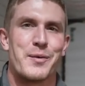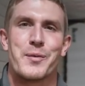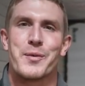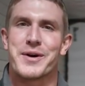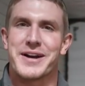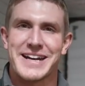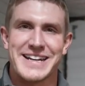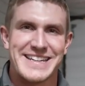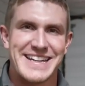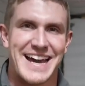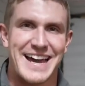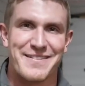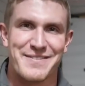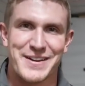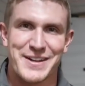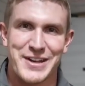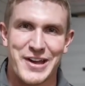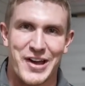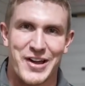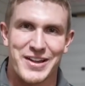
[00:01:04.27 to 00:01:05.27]
We're going to dive
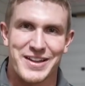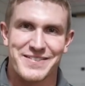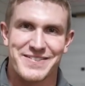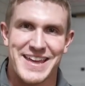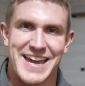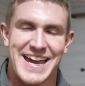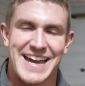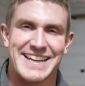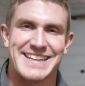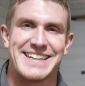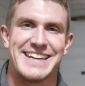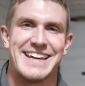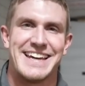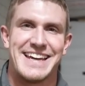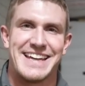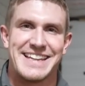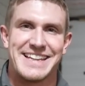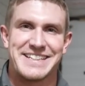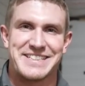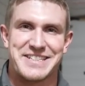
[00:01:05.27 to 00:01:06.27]
into all of that.
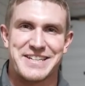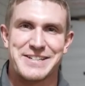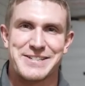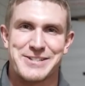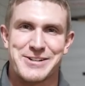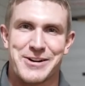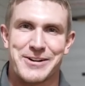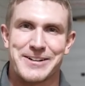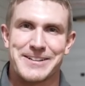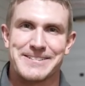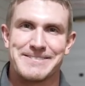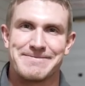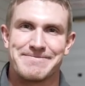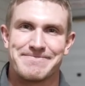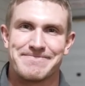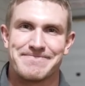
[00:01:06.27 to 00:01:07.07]
Let's get started.